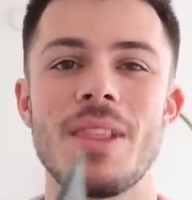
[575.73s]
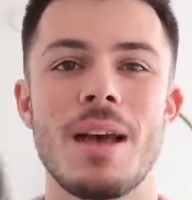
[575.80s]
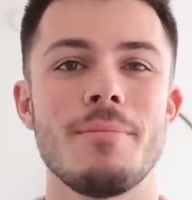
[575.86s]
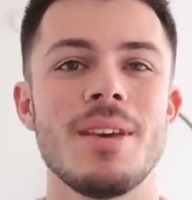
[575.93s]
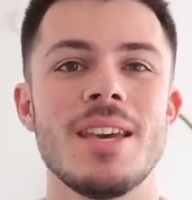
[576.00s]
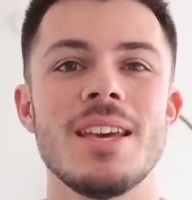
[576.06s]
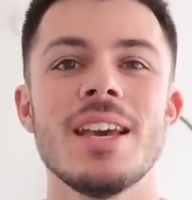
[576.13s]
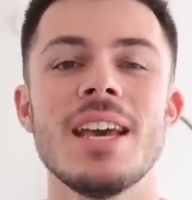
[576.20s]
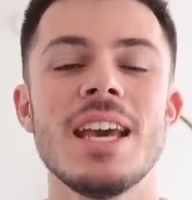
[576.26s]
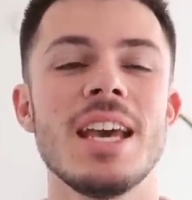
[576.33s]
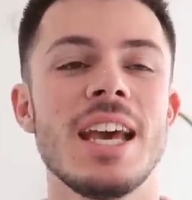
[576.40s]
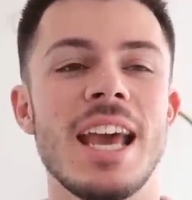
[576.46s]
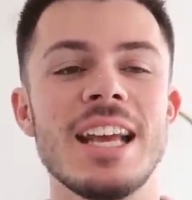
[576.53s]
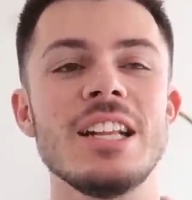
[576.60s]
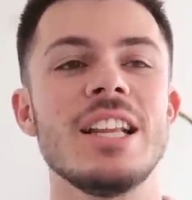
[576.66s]
Let me
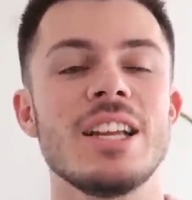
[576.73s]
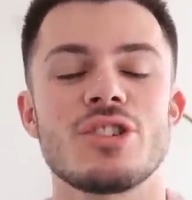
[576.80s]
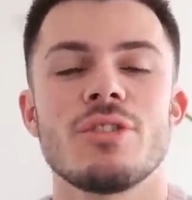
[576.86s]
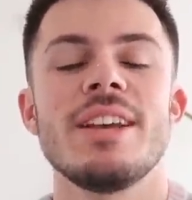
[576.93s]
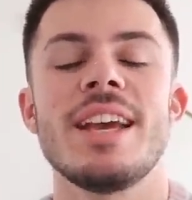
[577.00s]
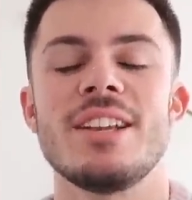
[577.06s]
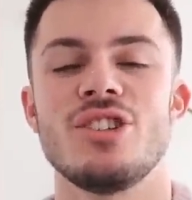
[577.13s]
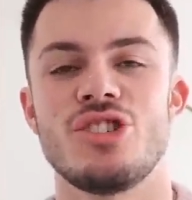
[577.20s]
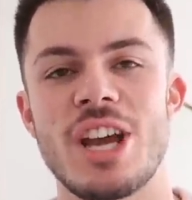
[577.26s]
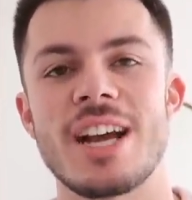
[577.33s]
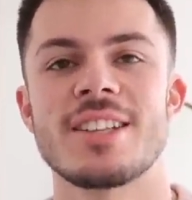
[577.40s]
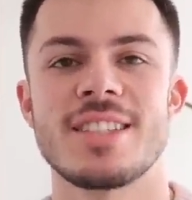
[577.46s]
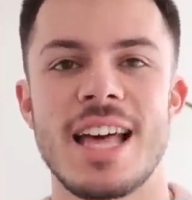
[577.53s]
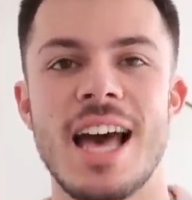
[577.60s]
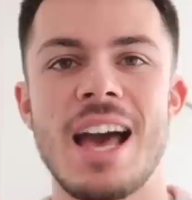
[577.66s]
literally
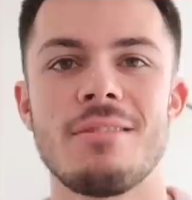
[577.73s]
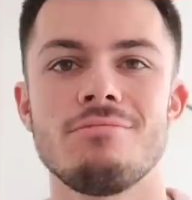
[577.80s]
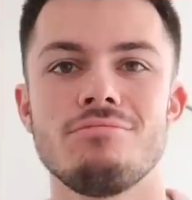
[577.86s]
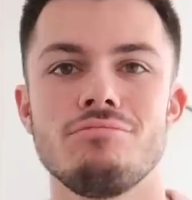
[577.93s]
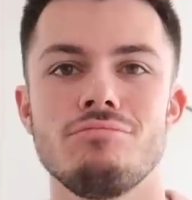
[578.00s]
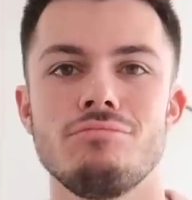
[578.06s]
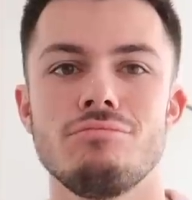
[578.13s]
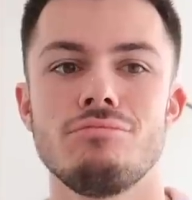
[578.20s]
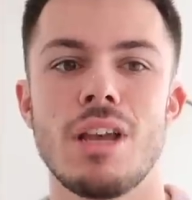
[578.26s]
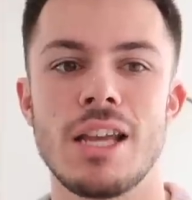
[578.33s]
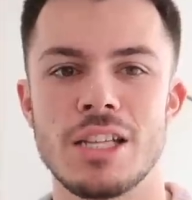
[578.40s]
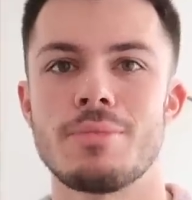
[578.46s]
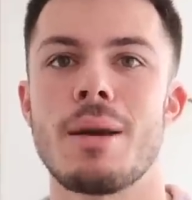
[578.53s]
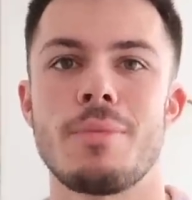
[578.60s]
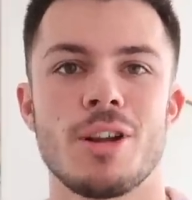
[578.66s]
inject that into my